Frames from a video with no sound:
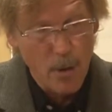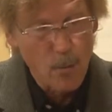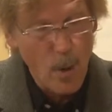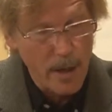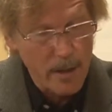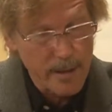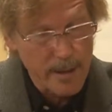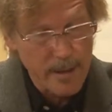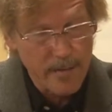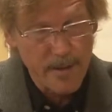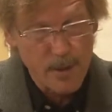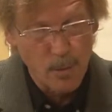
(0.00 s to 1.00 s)
rugged
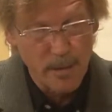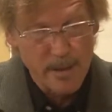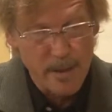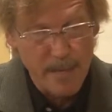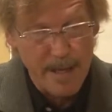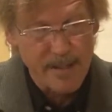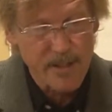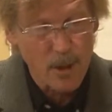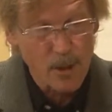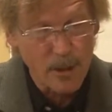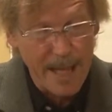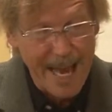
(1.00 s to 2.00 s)
individualism, and
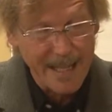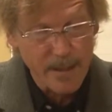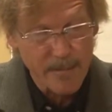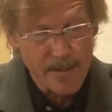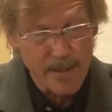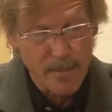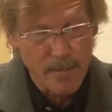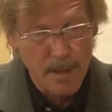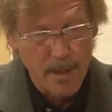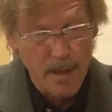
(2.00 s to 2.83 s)
social activism